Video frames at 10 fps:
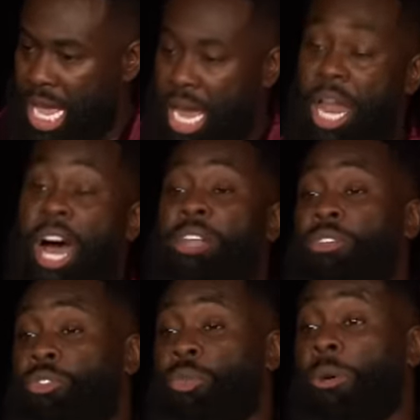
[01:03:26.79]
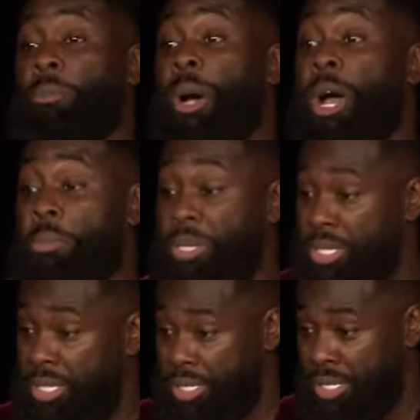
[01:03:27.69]
and I understood what
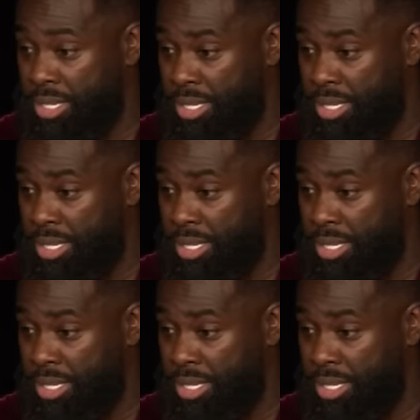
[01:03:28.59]
purpose is.